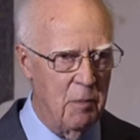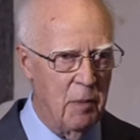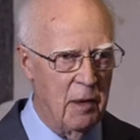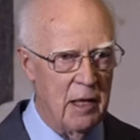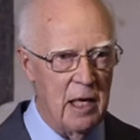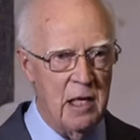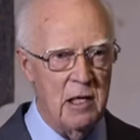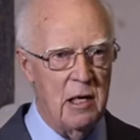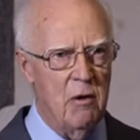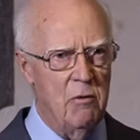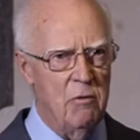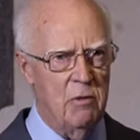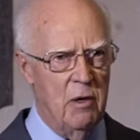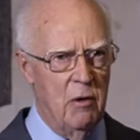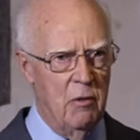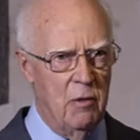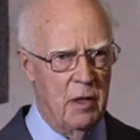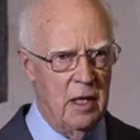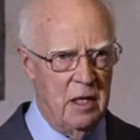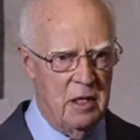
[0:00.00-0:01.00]
But they don't
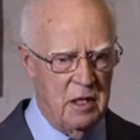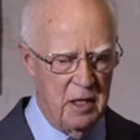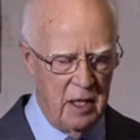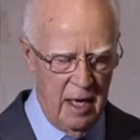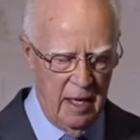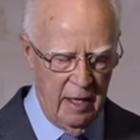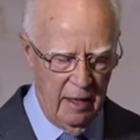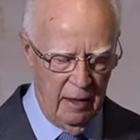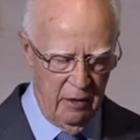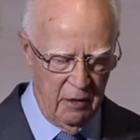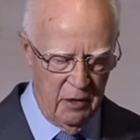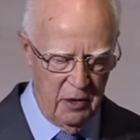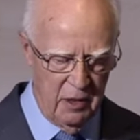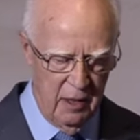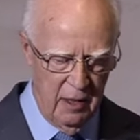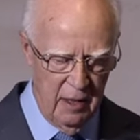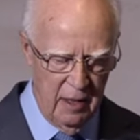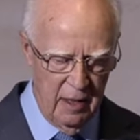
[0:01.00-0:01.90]
know these things.